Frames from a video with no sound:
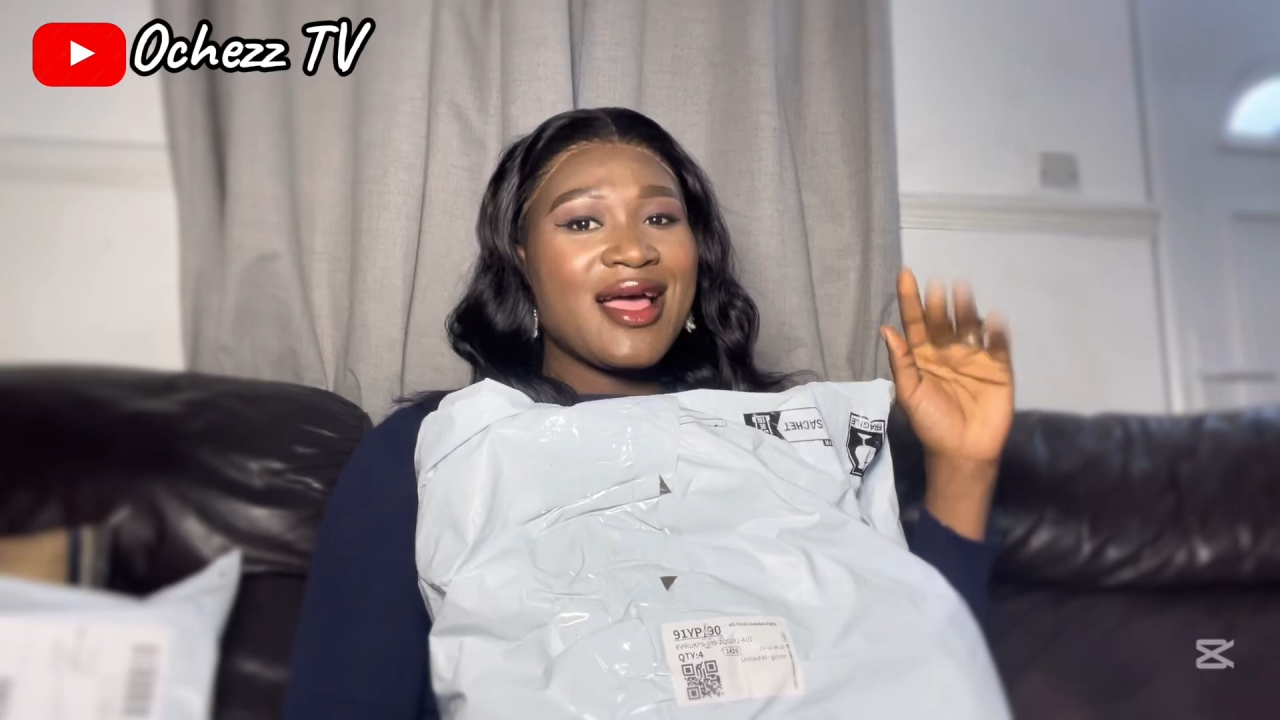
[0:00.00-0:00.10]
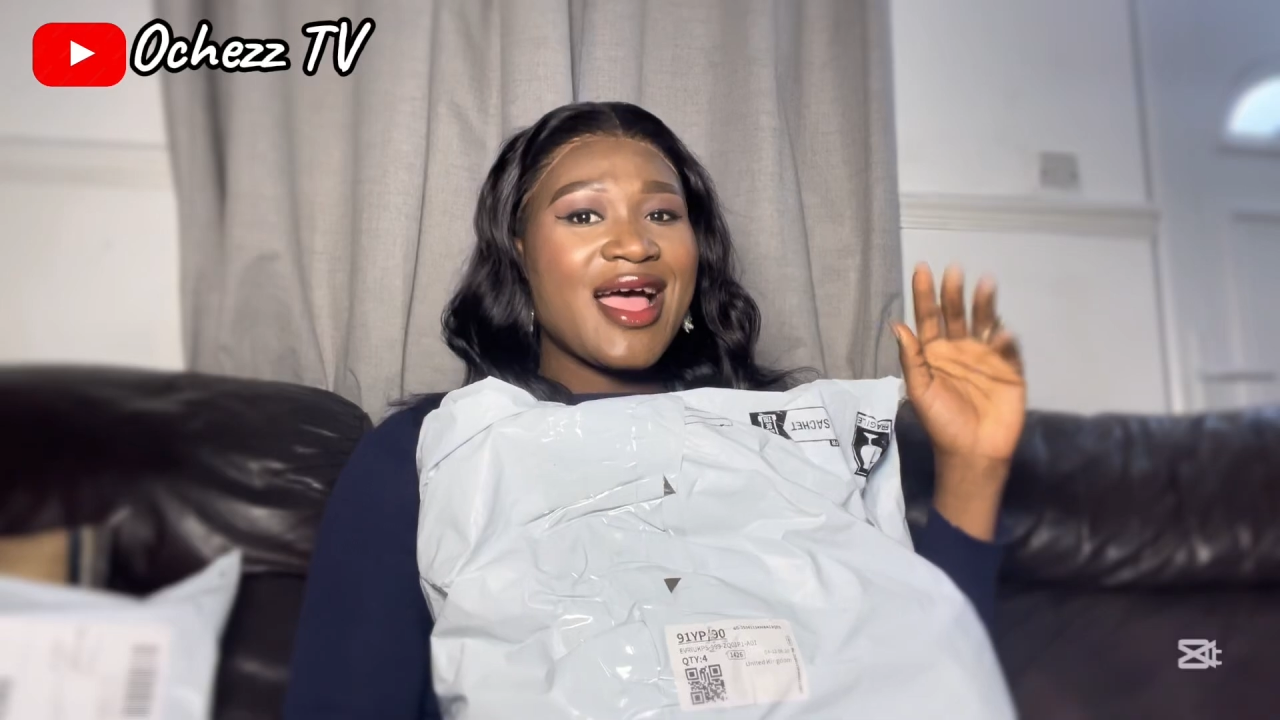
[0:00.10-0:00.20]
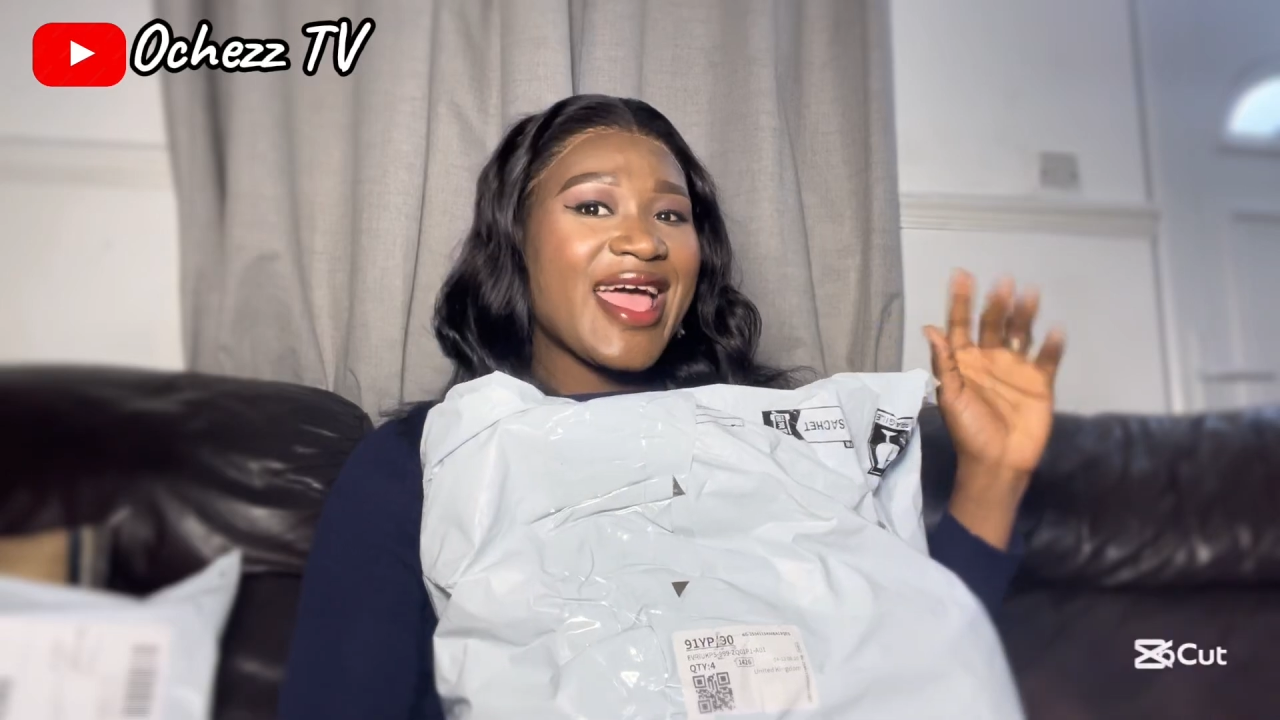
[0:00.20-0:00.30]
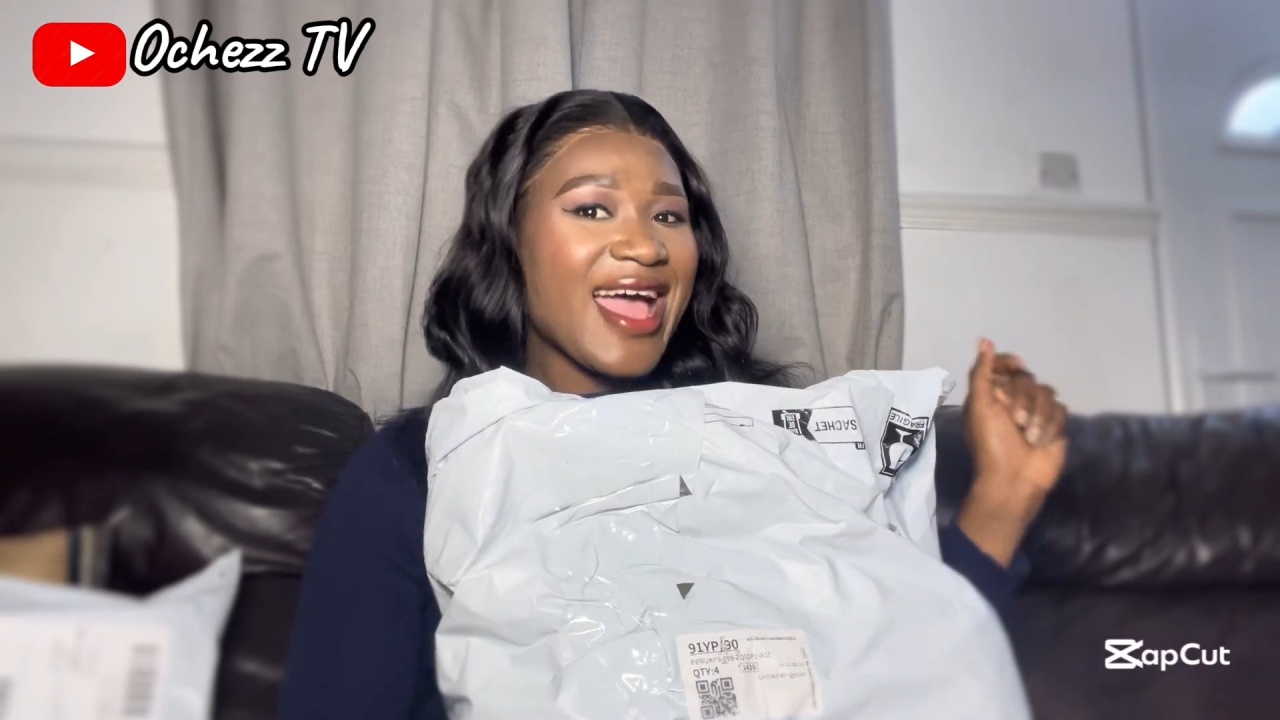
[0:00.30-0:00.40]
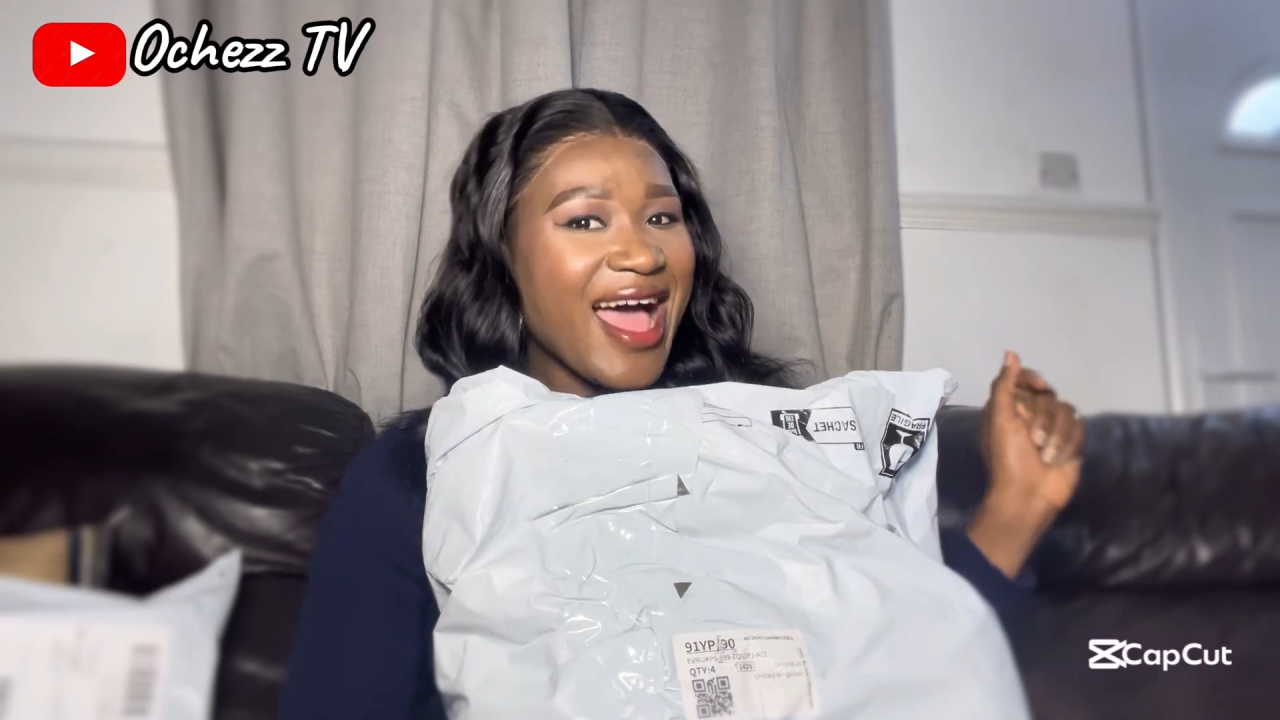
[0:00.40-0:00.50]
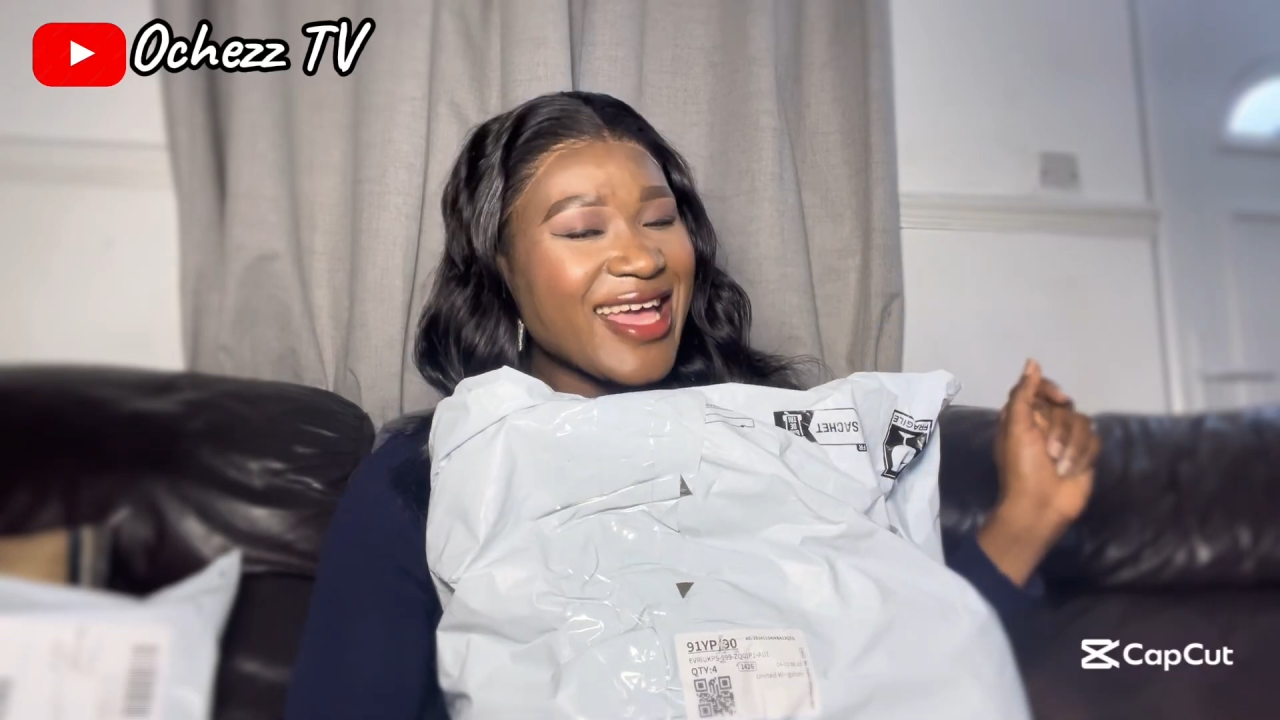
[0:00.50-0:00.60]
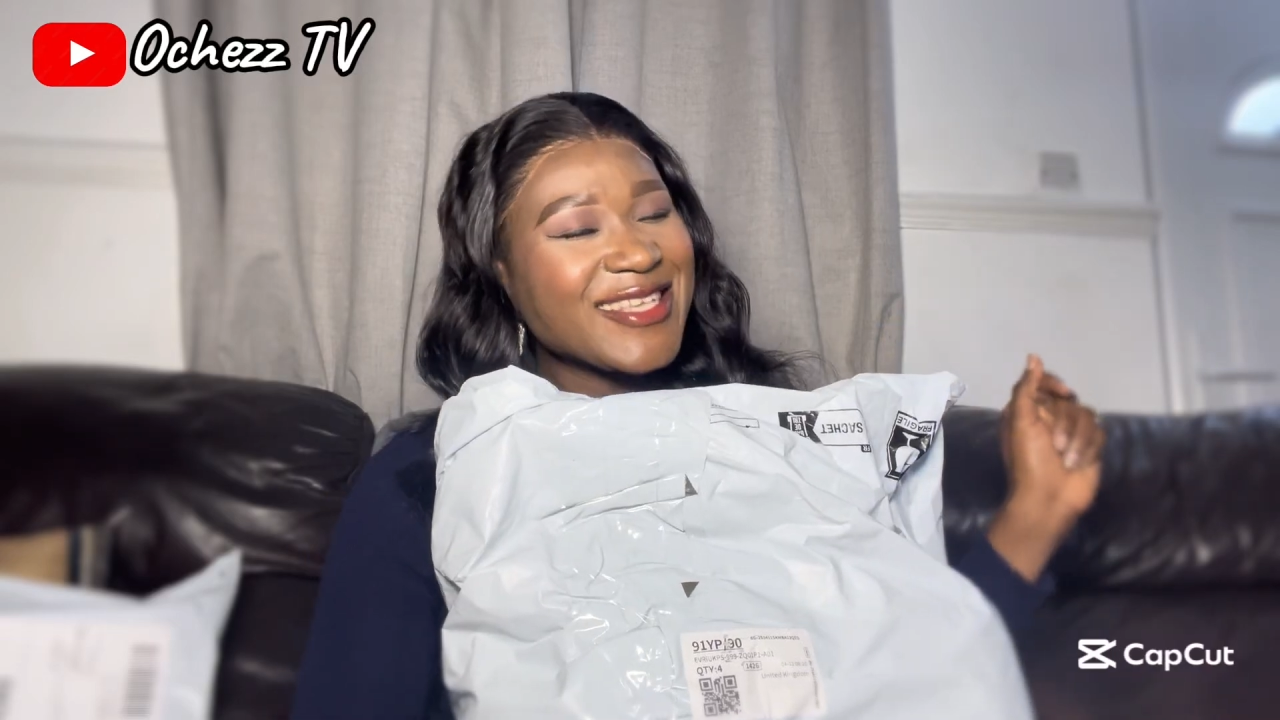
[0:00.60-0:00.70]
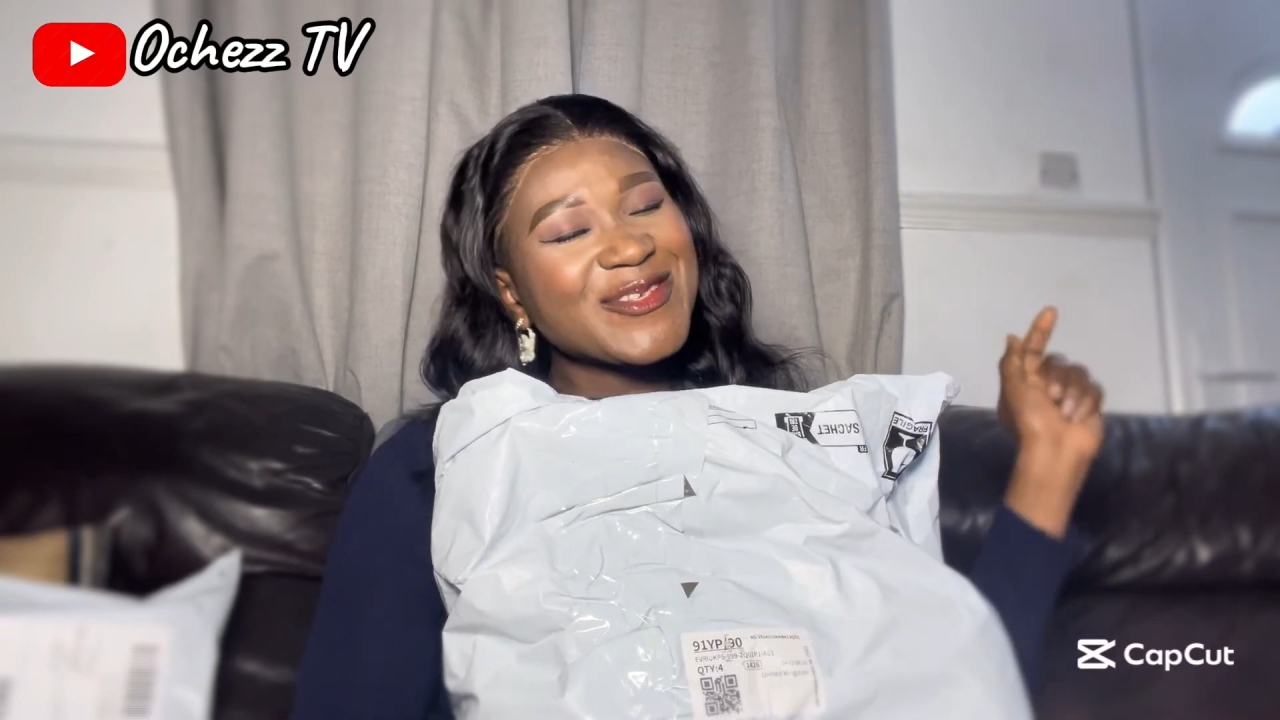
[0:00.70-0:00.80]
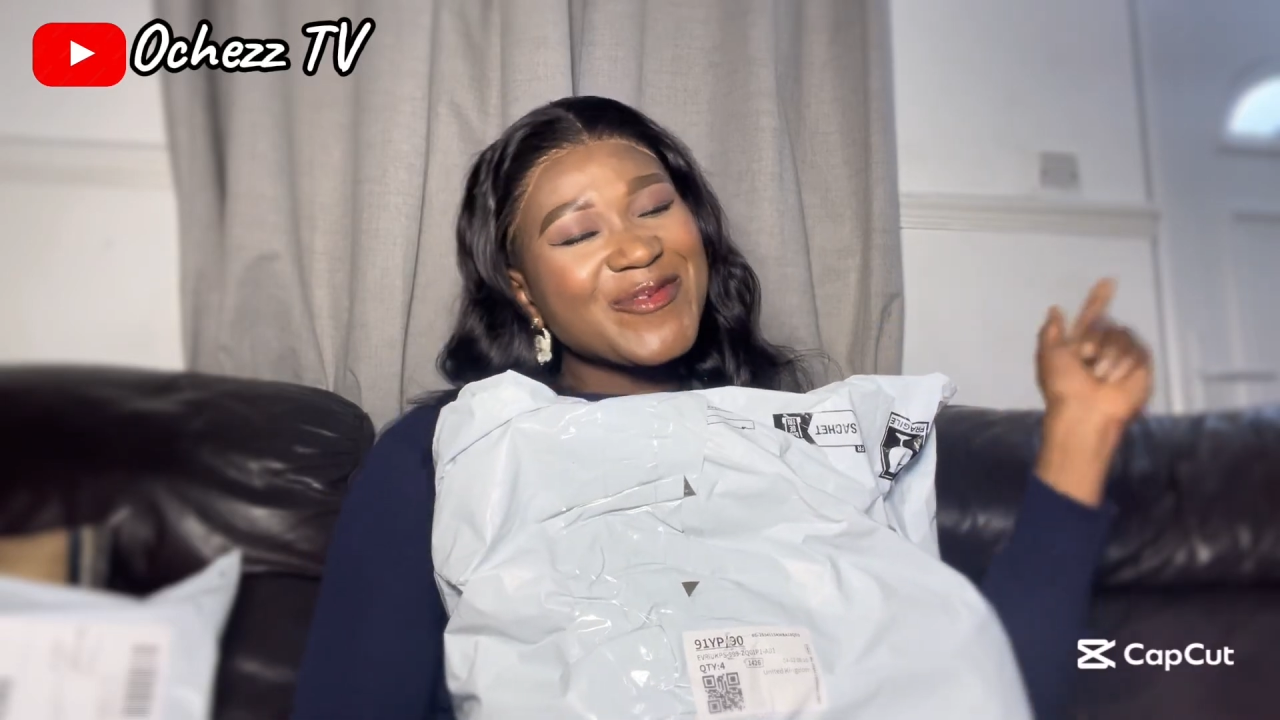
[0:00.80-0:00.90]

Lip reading: Hi guys,